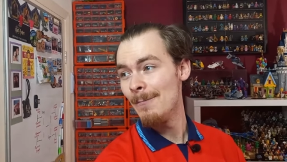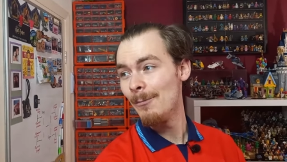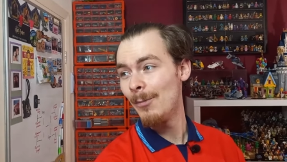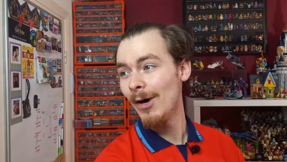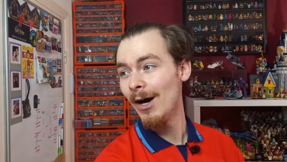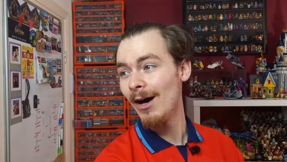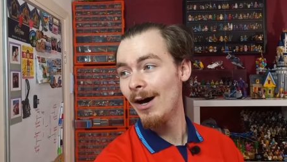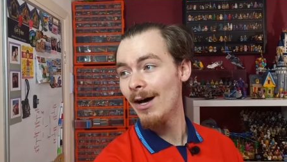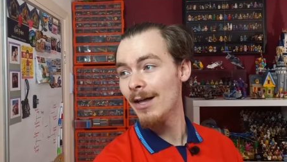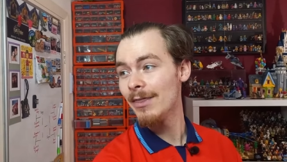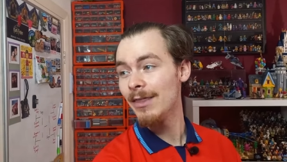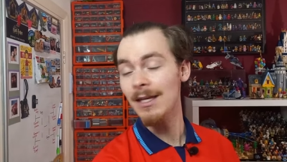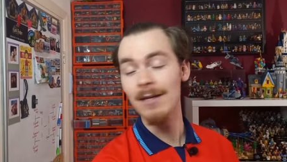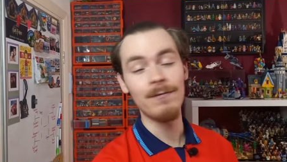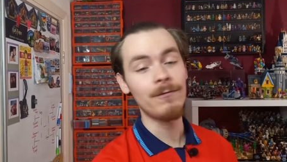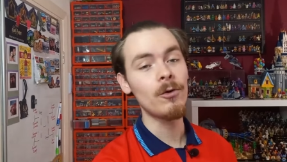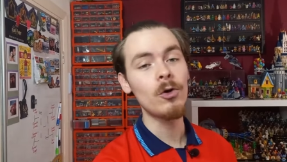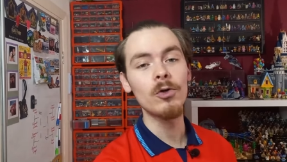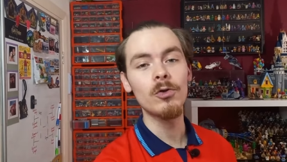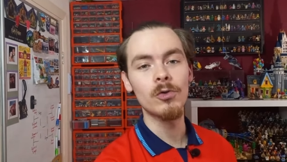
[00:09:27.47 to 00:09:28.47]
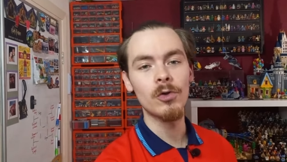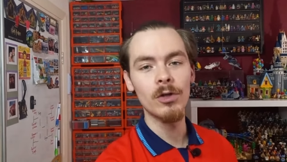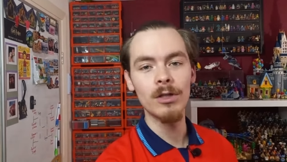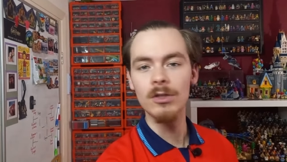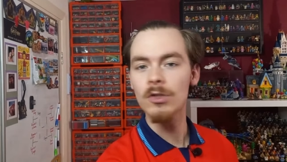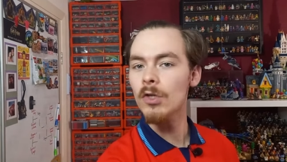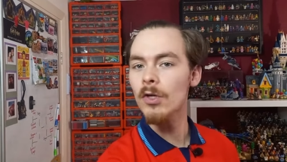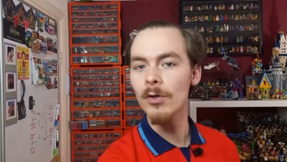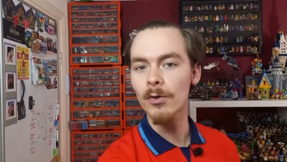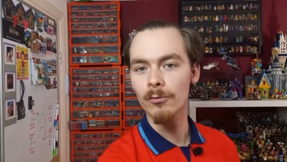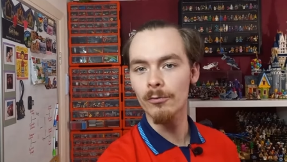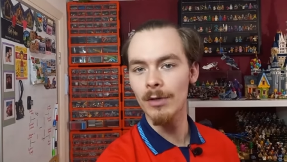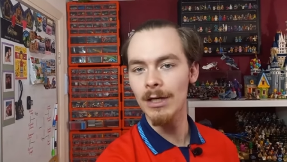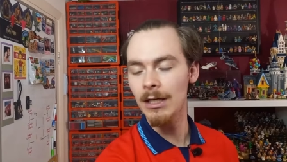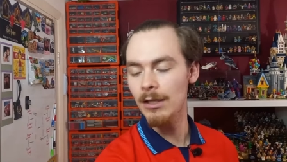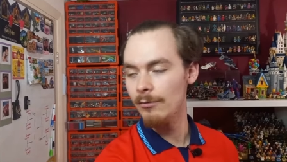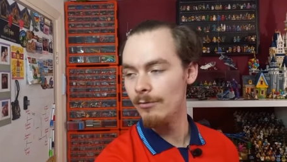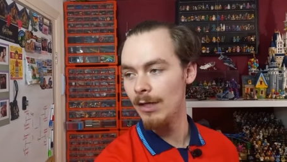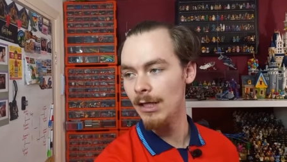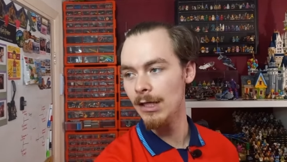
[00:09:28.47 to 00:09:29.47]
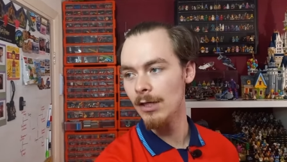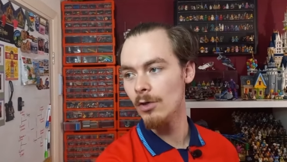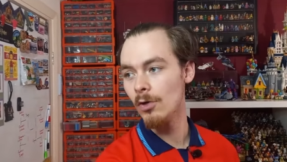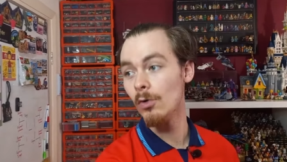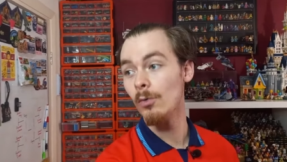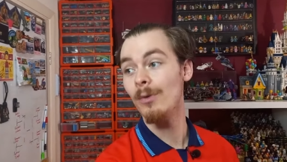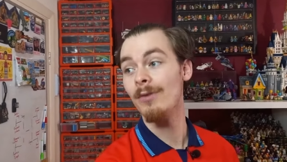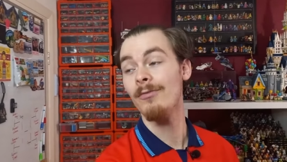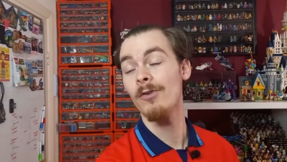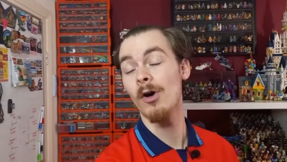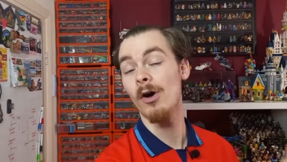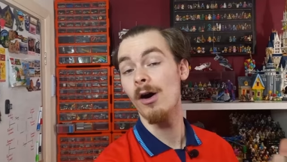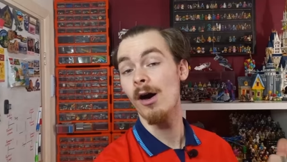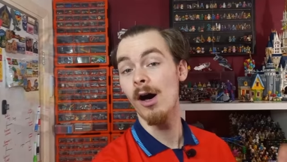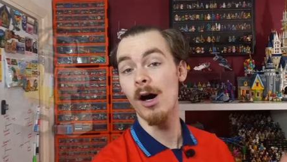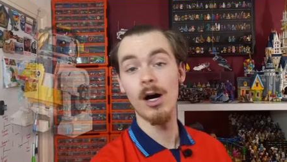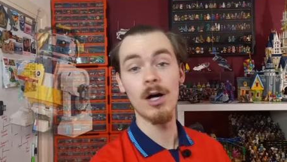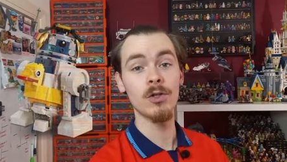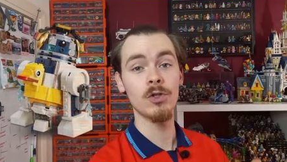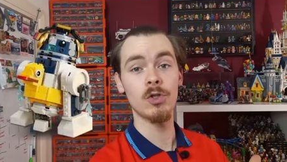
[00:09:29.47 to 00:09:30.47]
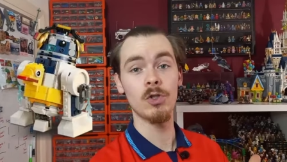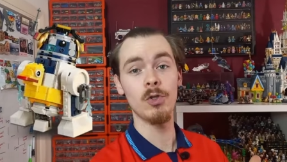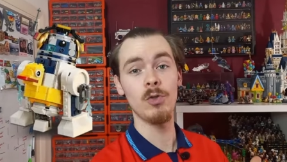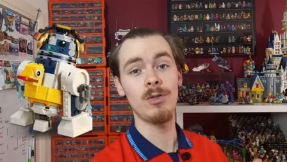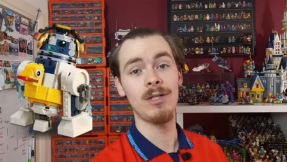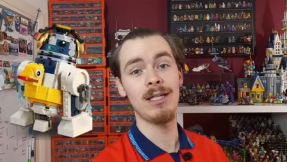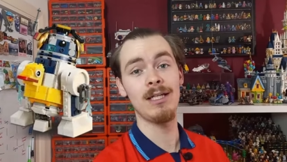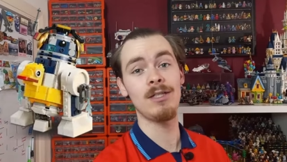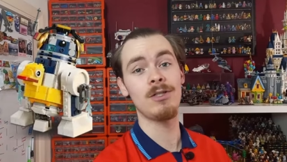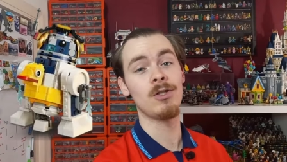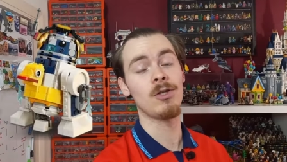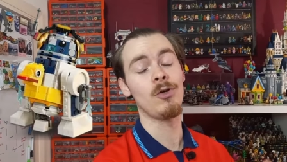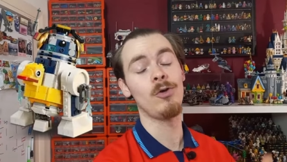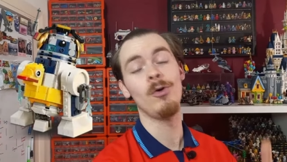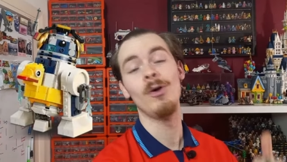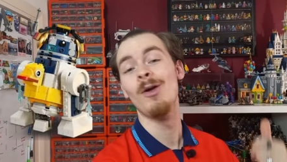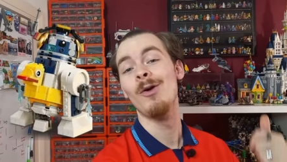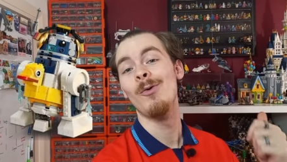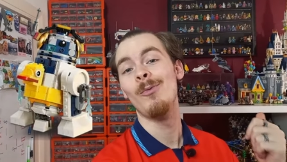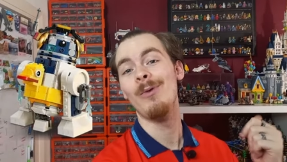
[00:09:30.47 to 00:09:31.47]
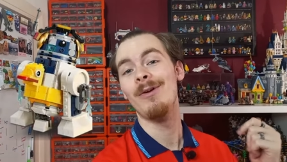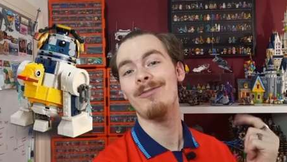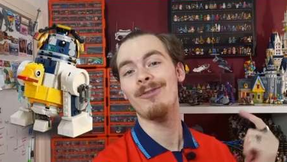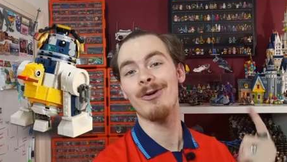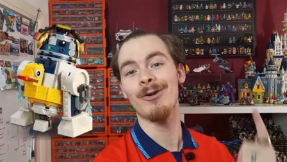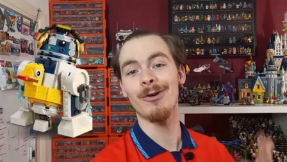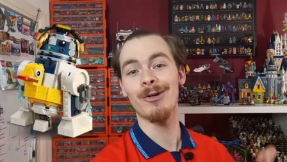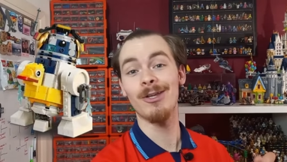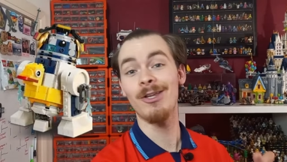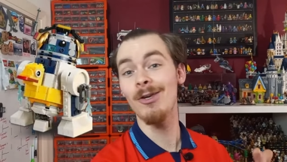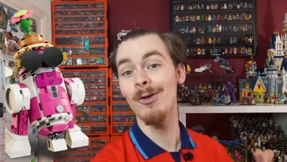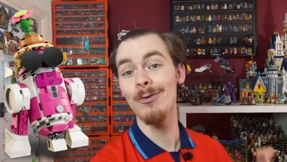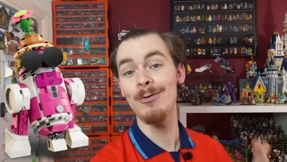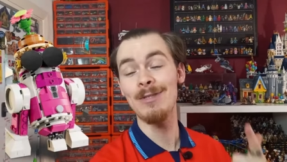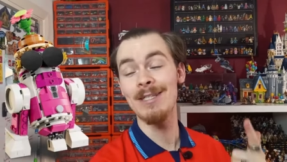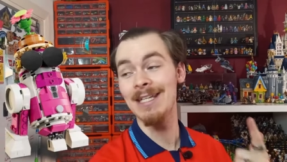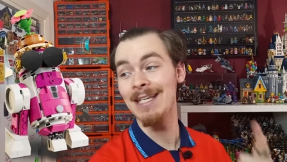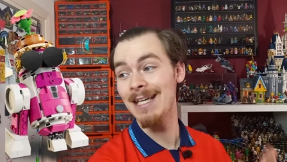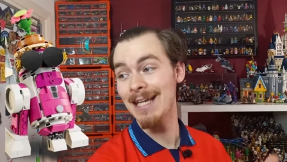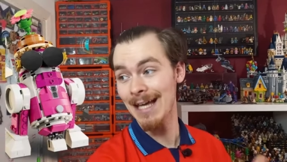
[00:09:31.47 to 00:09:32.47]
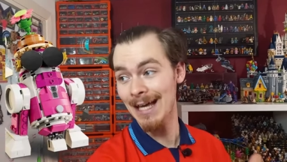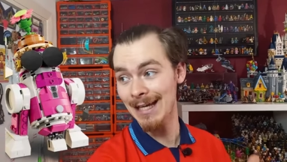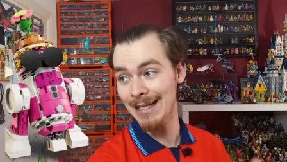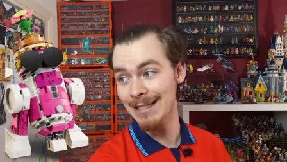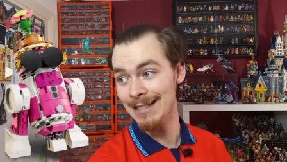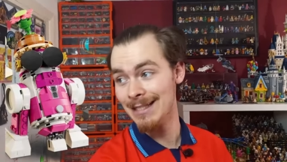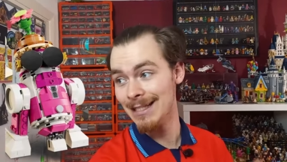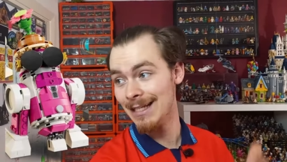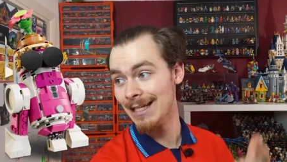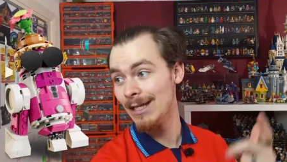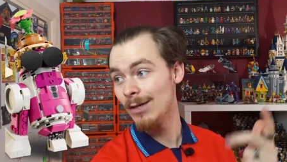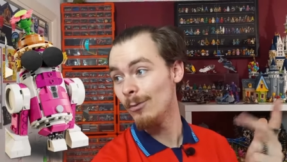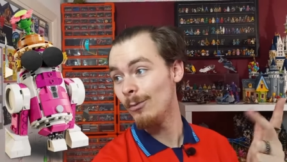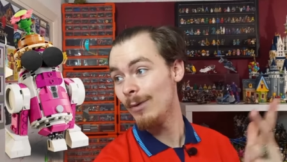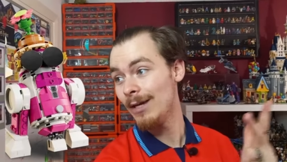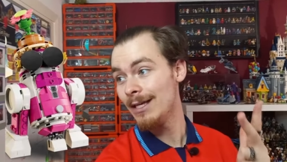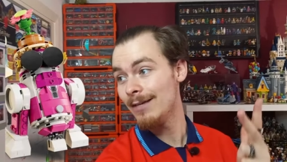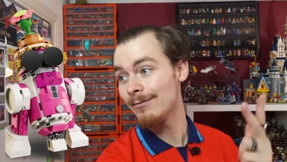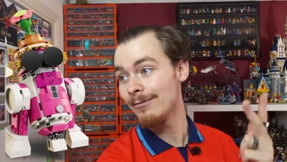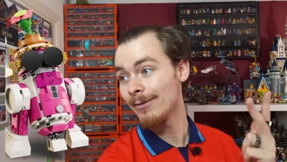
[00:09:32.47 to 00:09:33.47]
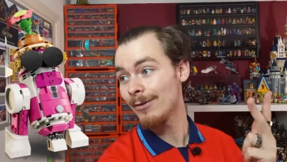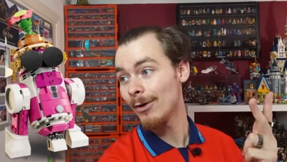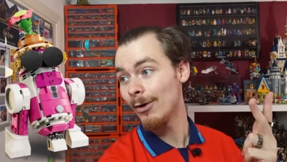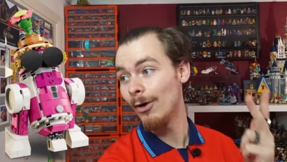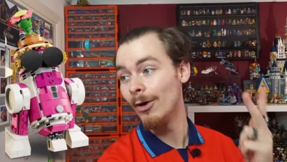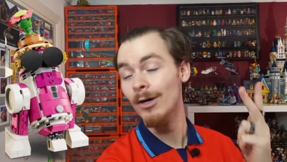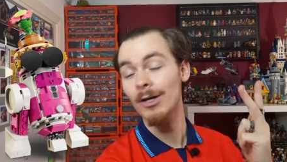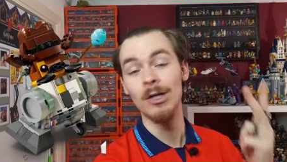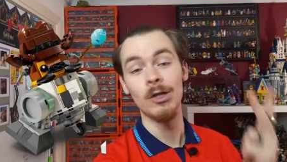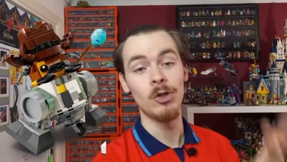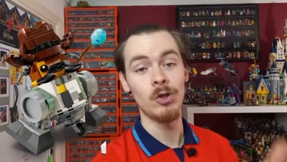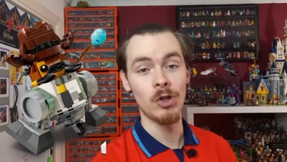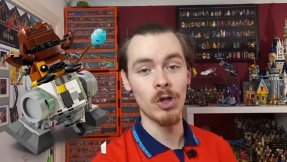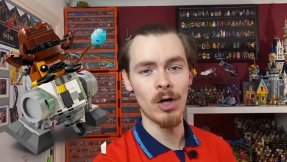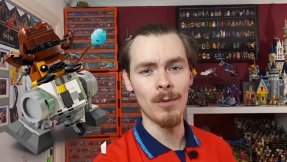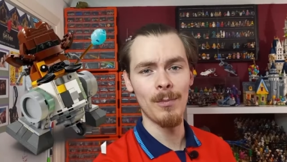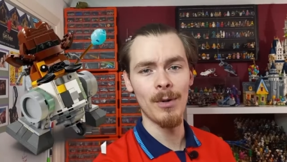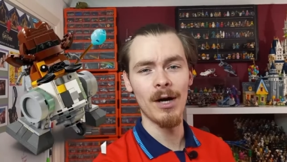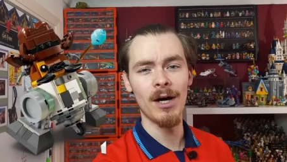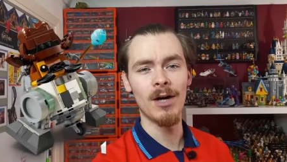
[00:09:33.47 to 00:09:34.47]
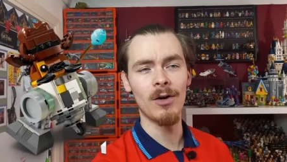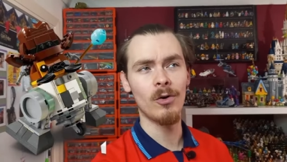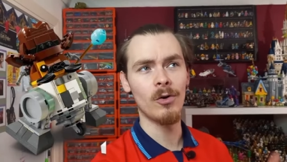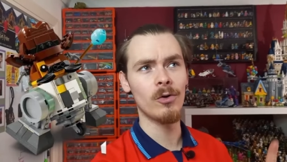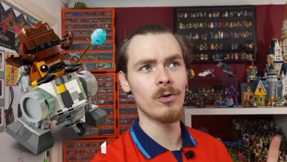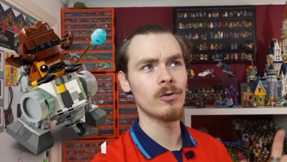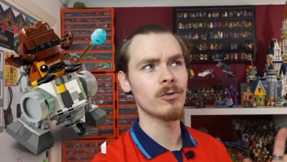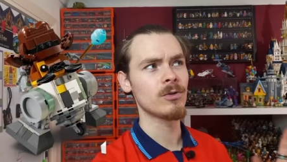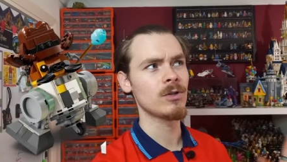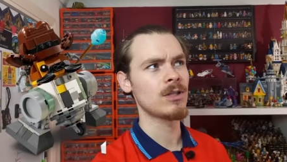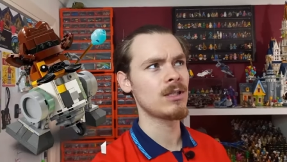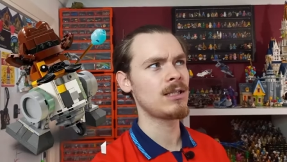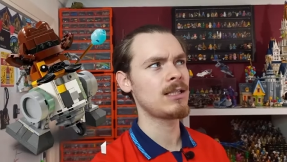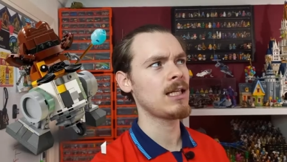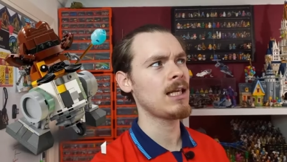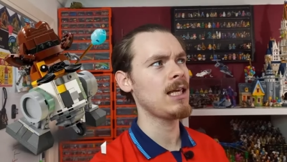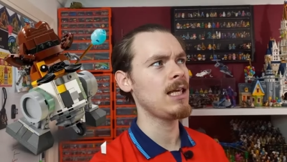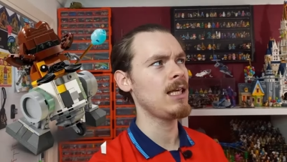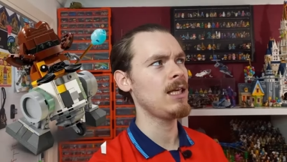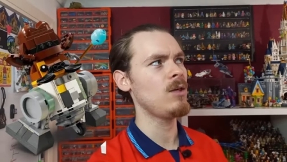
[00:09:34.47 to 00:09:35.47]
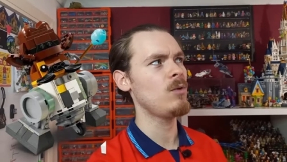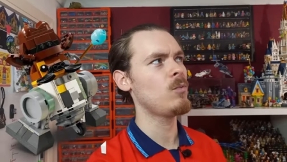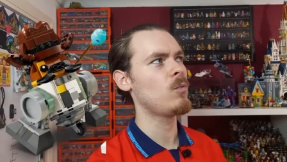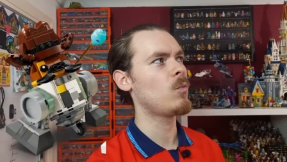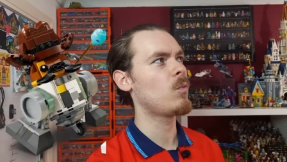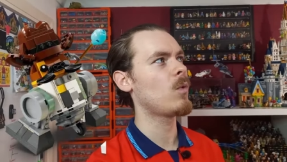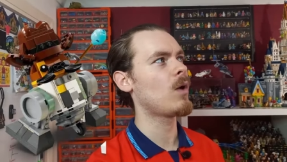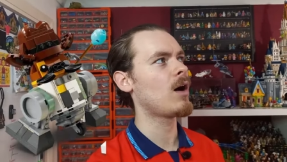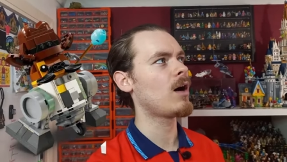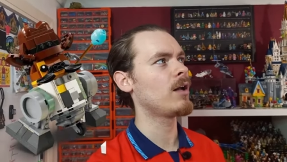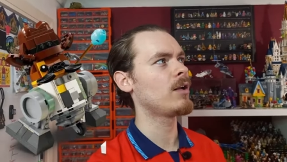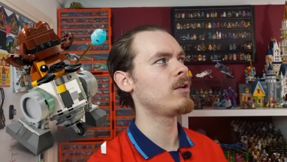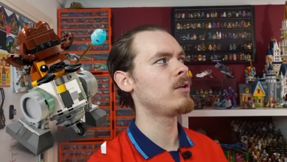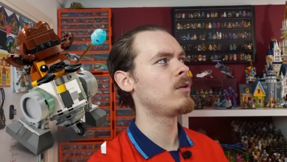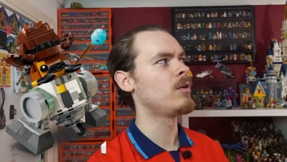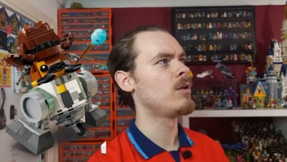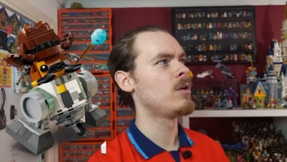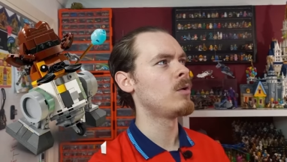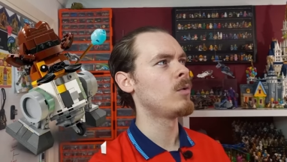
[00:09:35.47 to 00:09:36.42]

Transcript: But the four droids look really, really cool. We've got R2-D2, we've got QTKT, we've got Chopper or C1,